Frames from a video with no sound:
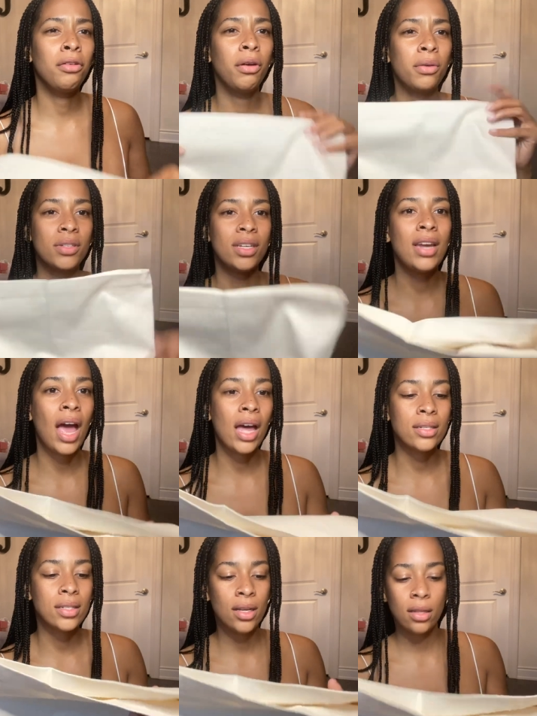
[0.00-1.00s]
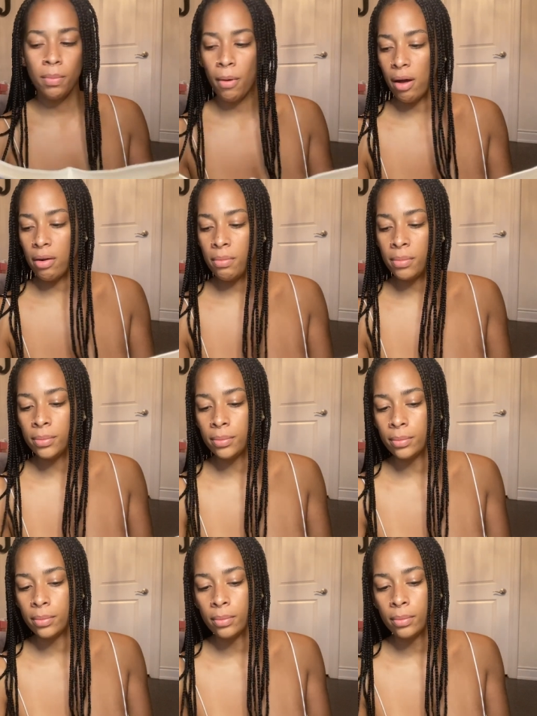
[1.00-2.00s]
gross and nasty at the bottom.
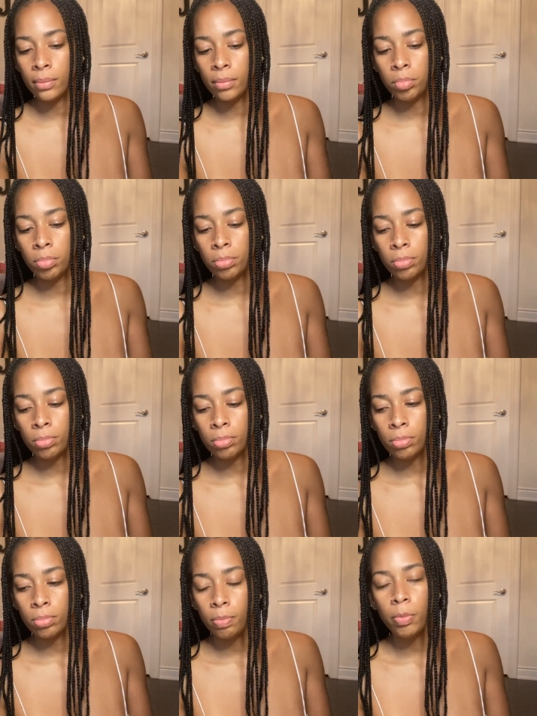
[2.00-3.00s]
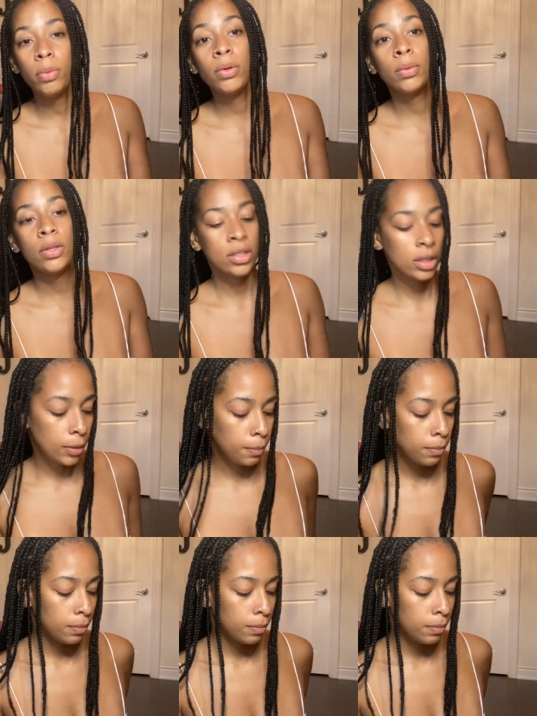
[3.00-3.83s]
But we will see.